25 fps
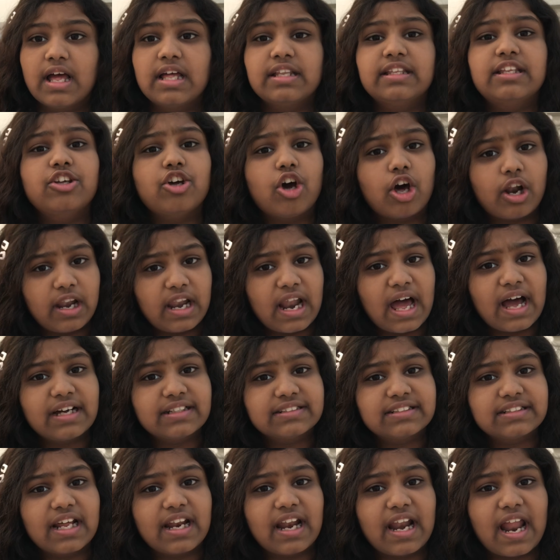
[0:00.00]
Your
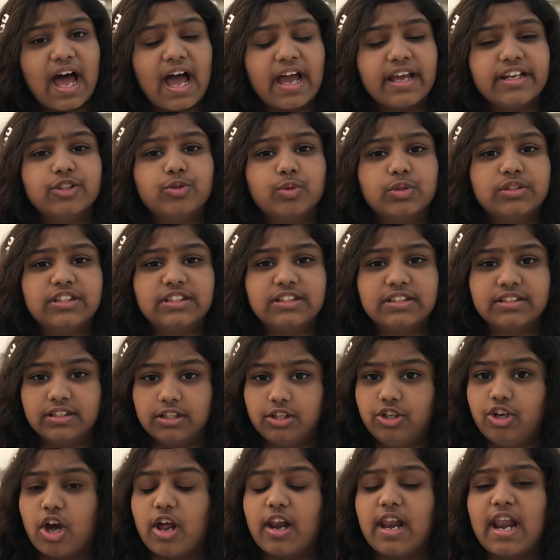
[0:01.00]

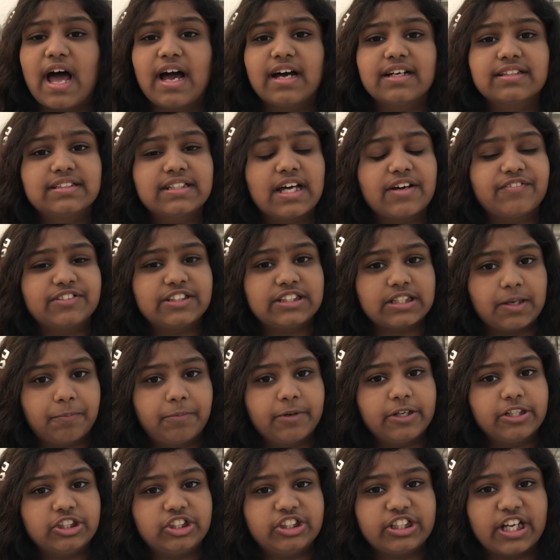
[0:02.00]
lungs have
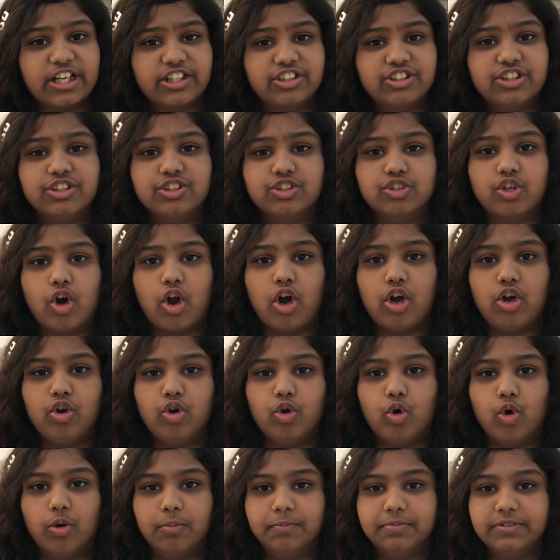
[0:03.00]
separate sections called
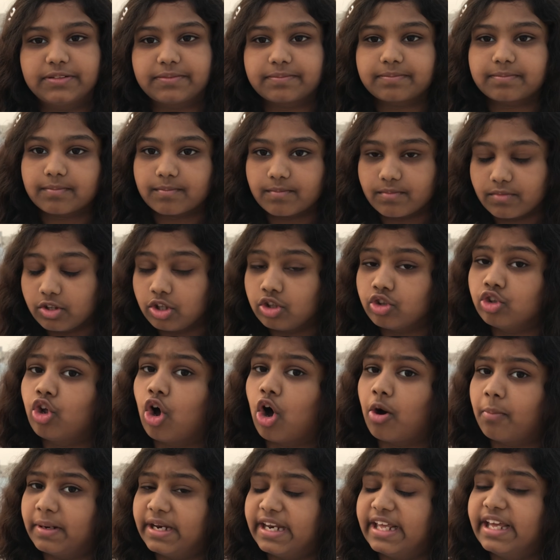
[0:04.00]
lobes.
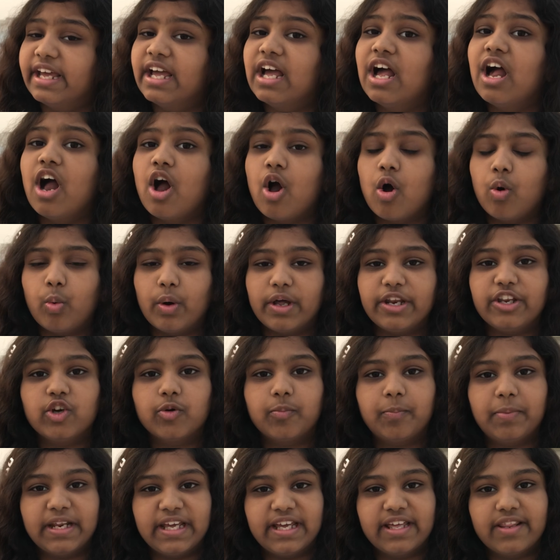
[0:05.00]
Normally, when you
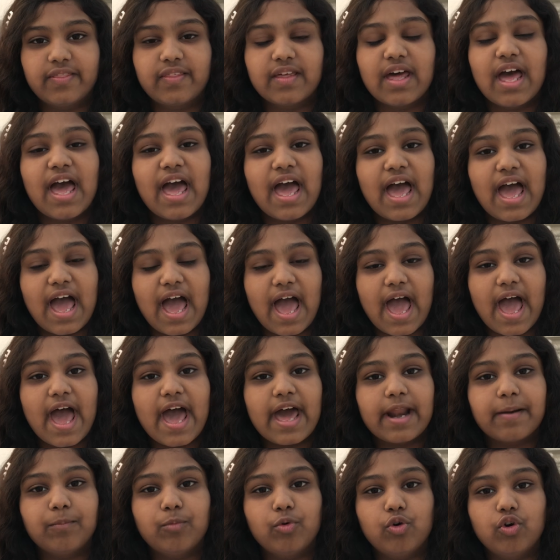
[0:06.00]
breathe,
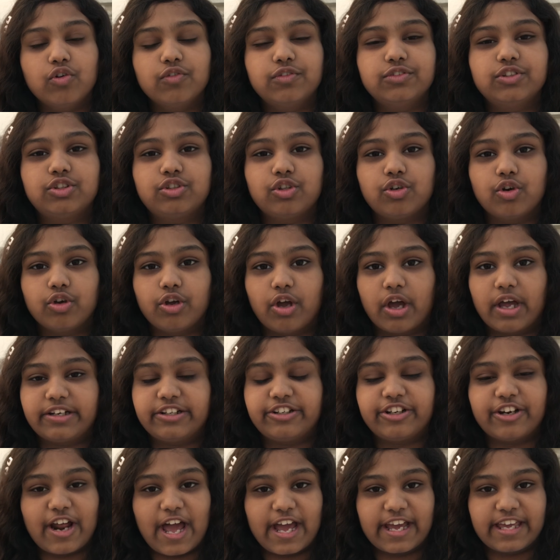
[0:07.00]
air moves through your
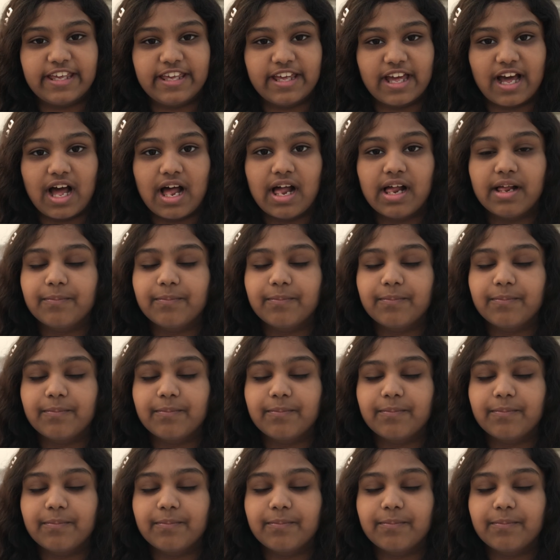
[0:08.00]
trachea